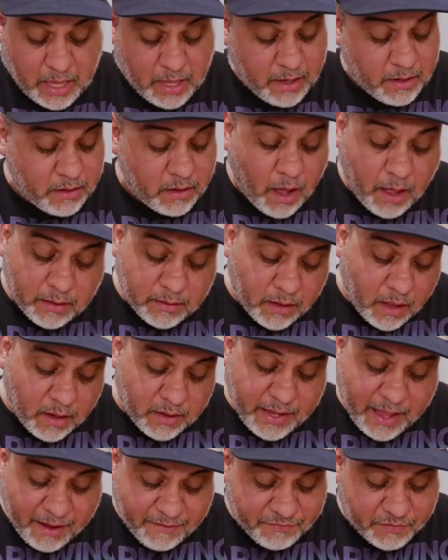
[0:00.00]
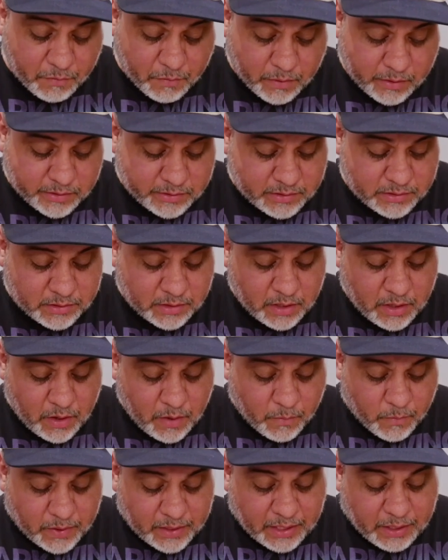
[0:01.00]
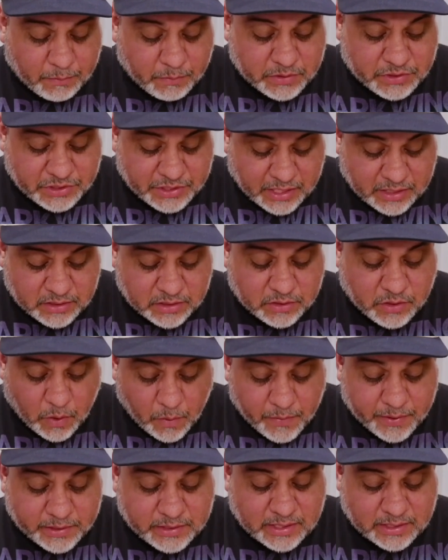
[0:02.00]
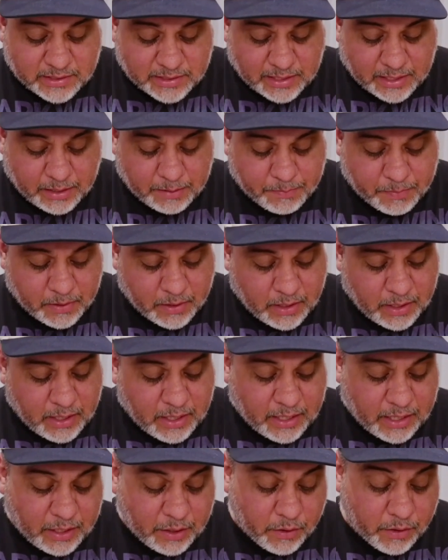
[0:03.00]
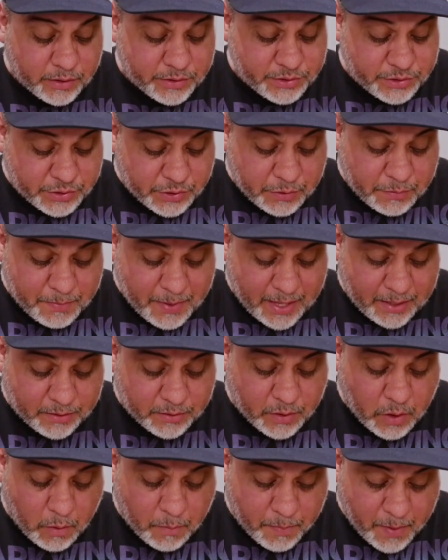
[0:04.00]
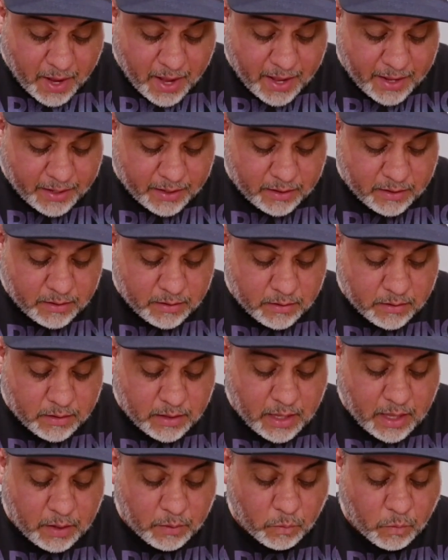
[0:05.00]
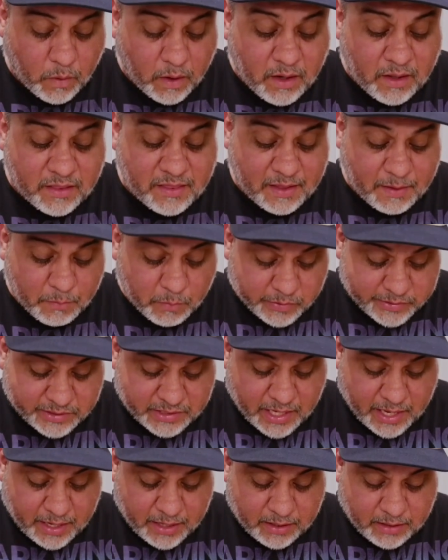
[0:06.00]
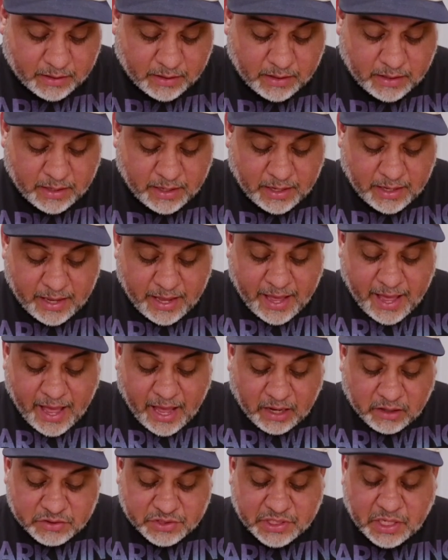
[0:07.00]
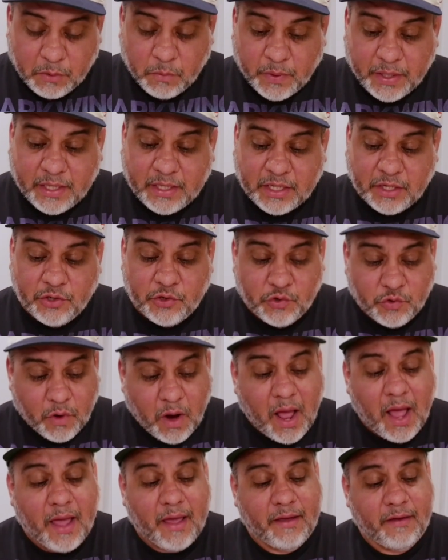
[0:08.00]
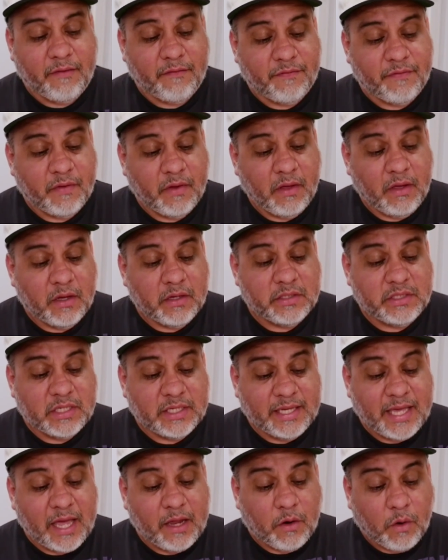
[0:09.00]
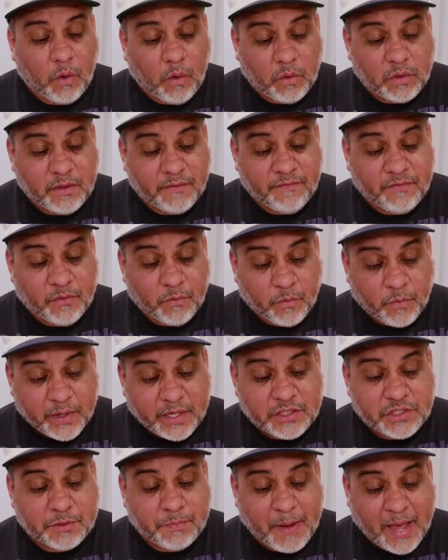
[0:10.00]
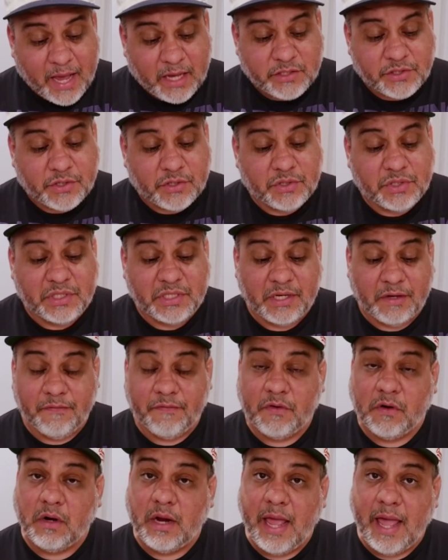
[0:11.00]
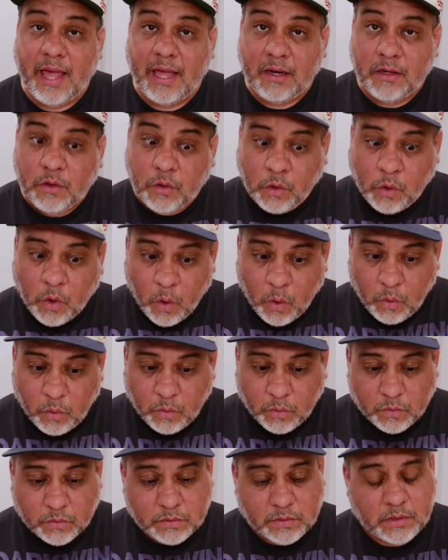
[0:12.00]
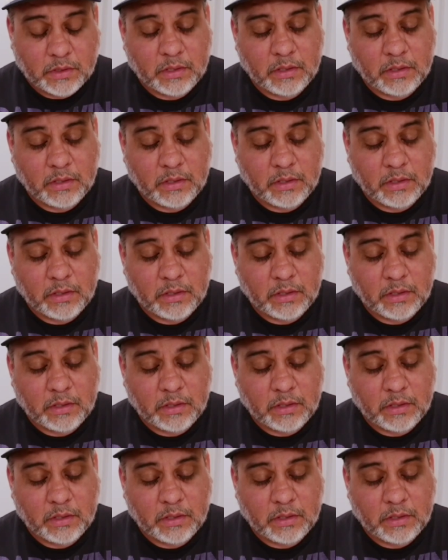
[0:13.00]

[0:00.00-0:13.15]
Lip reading: Not long afterwards, when he was just going to sleep, he heard two men go by, and one of them was saying, How shall we contrive to get hold of the rich pastor's silver and gold?